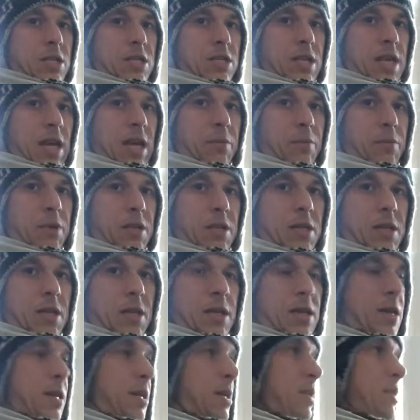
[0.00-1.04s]
segment
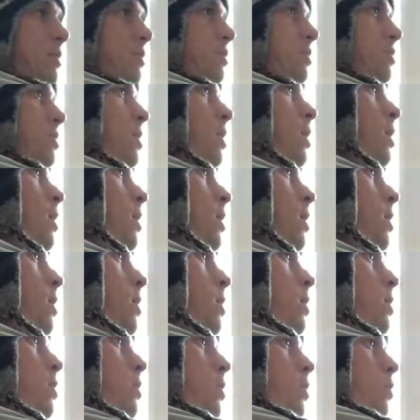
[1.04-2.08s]
is
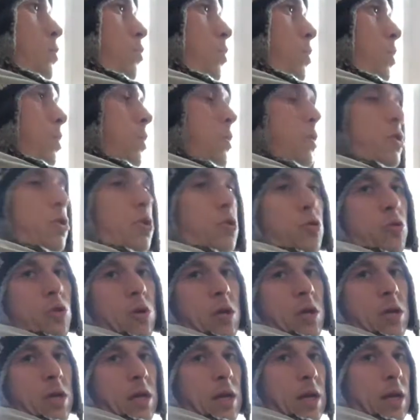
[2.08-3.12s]
we're gonna do
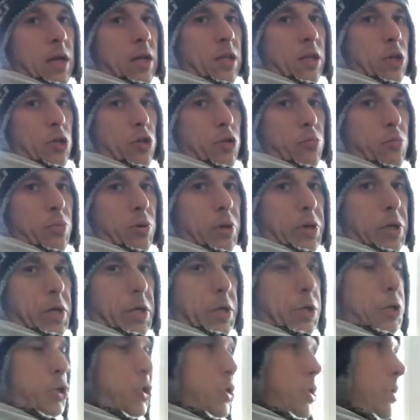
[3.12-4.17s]
a glute
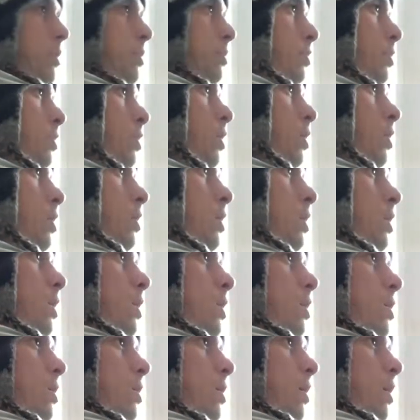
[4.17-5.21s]
bridge.
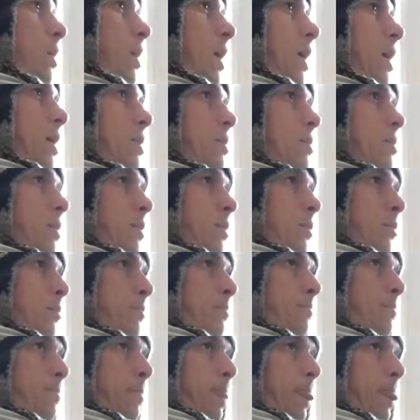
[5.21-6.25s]
All right, so